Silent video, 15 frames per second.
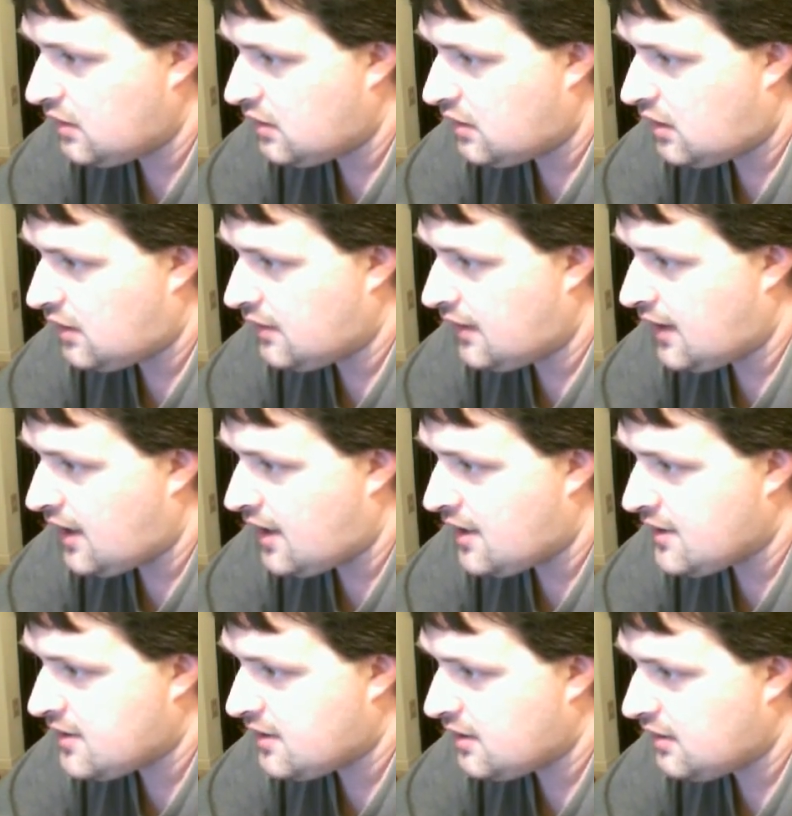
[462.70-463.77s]
on the
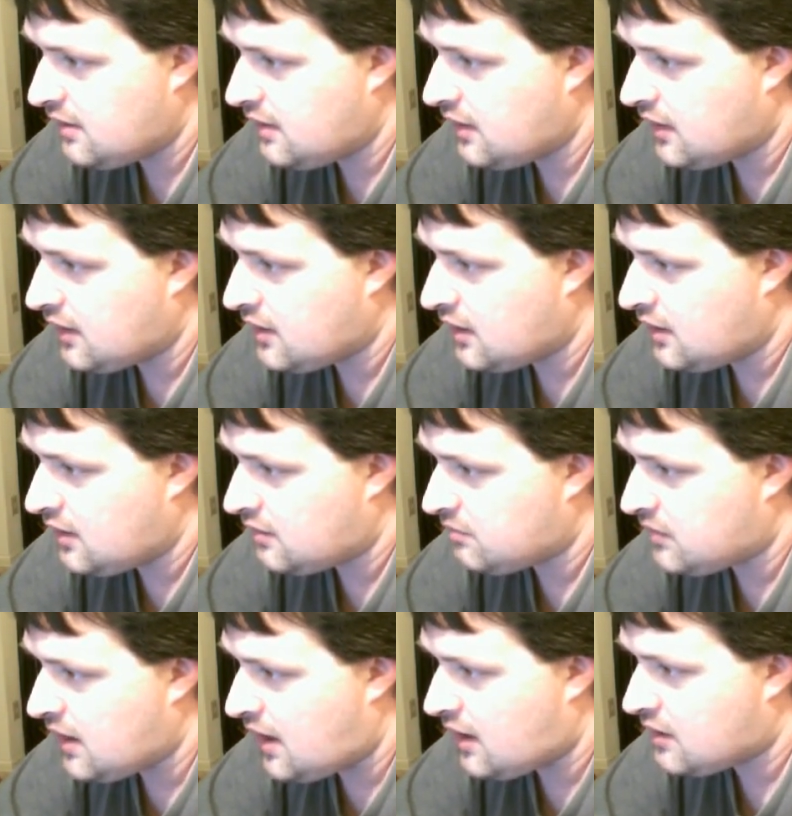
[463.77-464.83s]
highest income
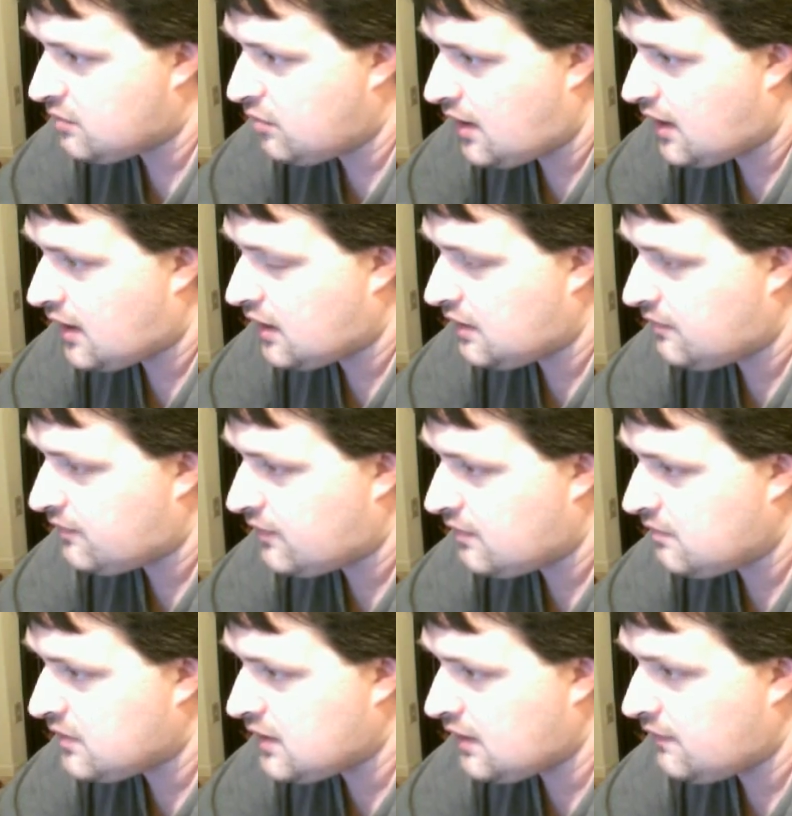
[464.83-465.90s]
tax bracket
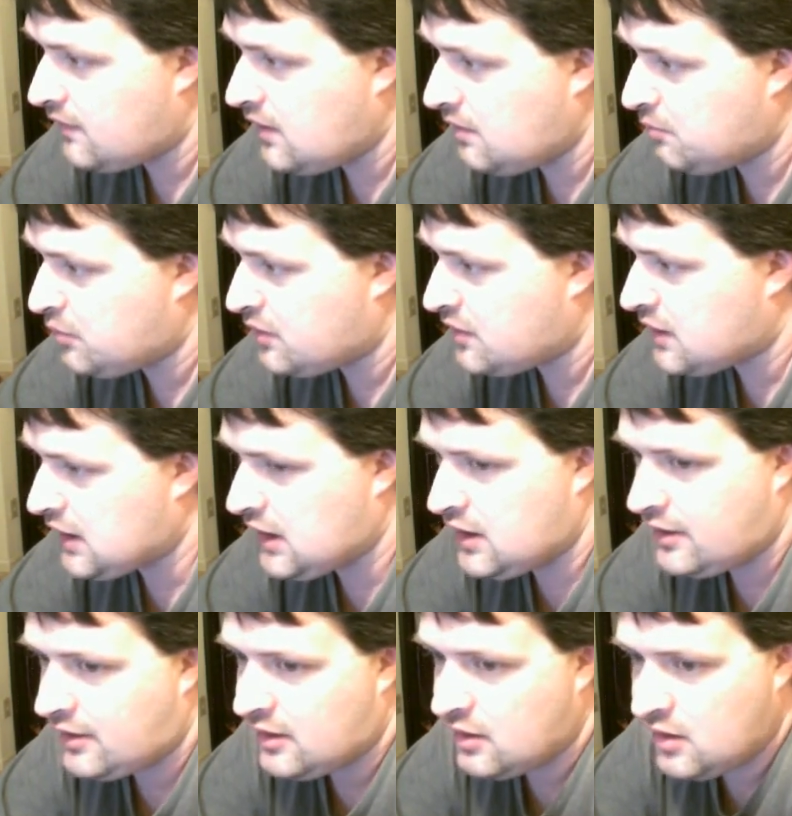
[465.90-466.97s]
from
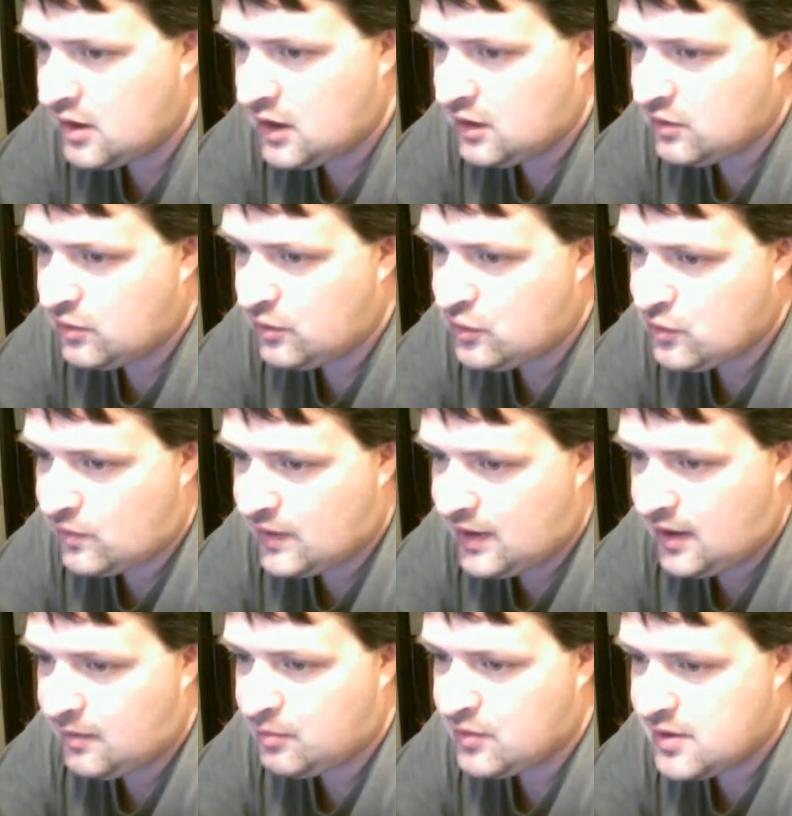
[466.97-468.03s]
70% to
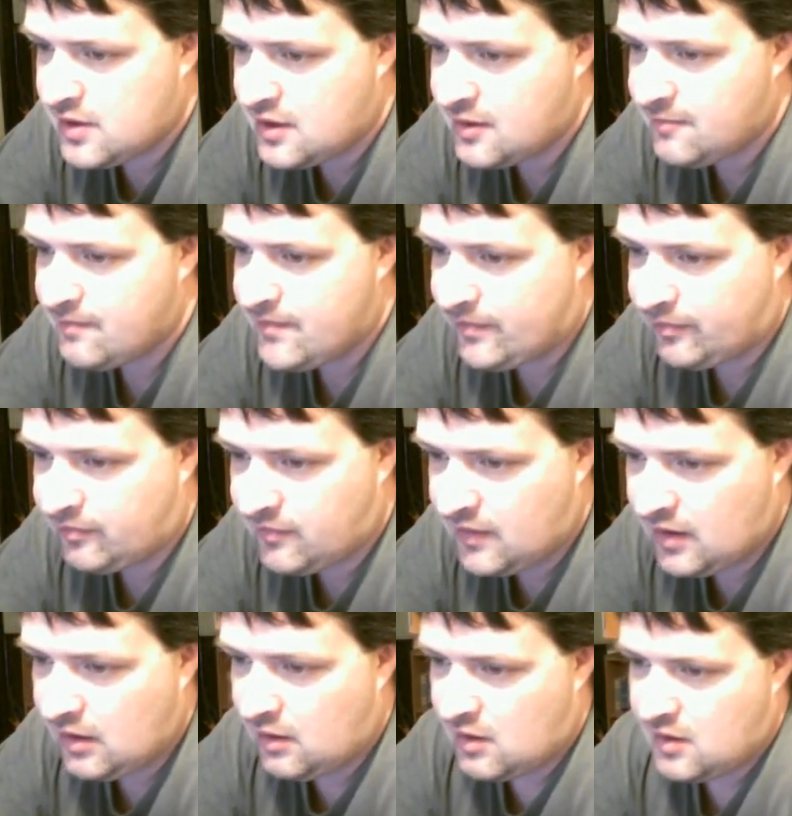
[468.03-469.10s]
28%.
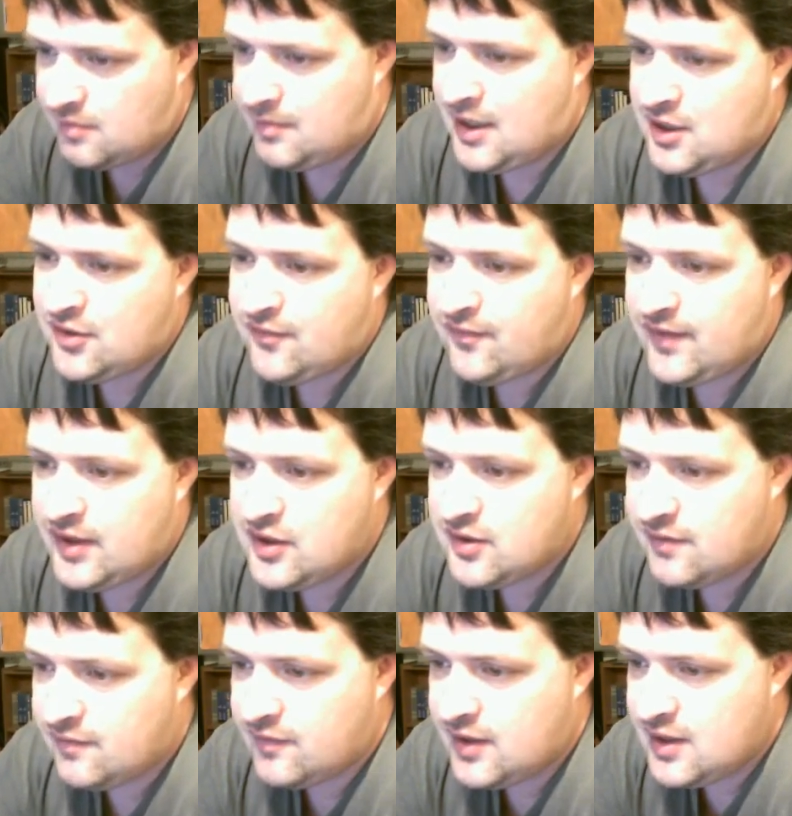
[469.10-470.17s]
Major
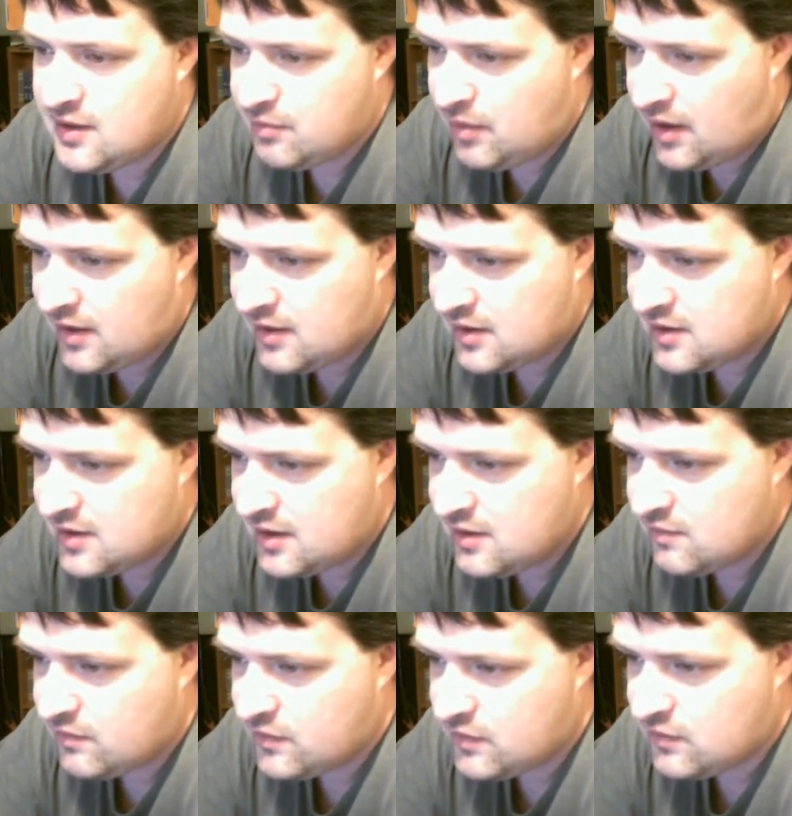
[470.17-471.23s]
feature of these policies
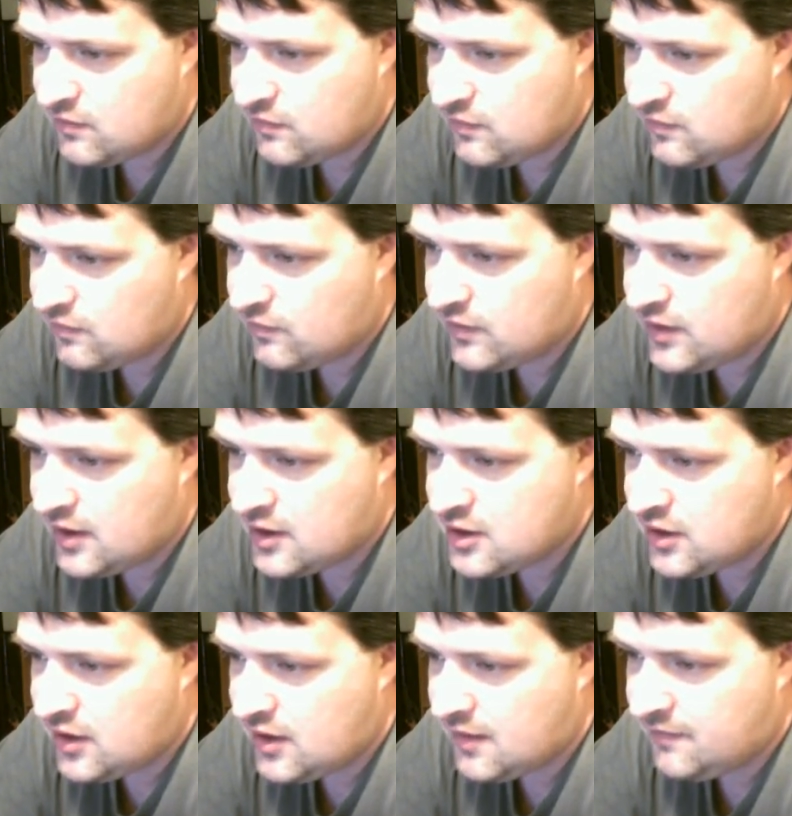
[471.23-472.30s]
was
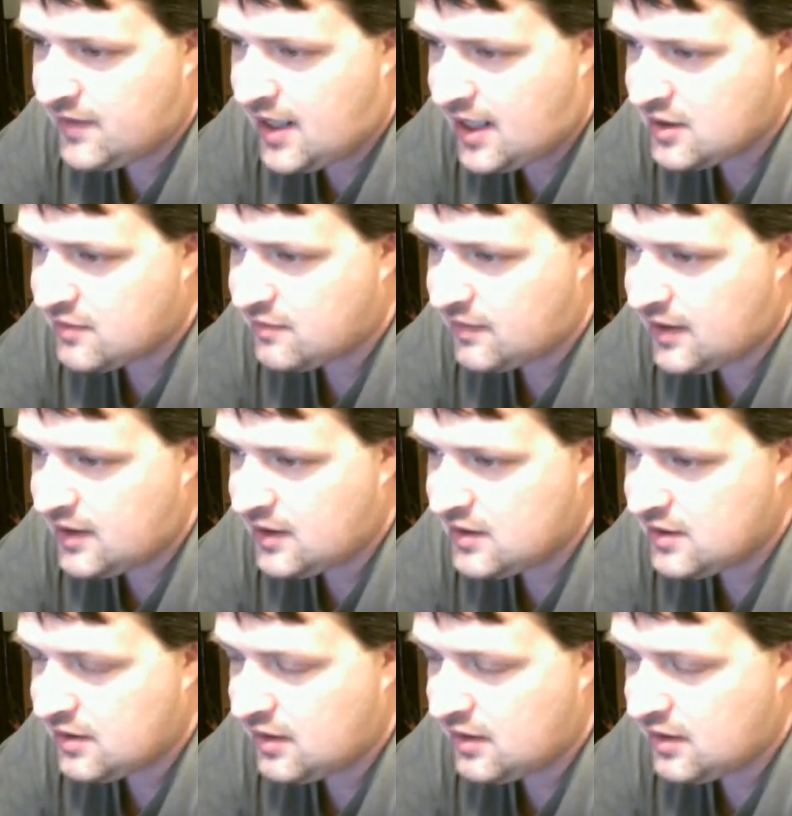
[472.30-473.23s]
reduction of tax rates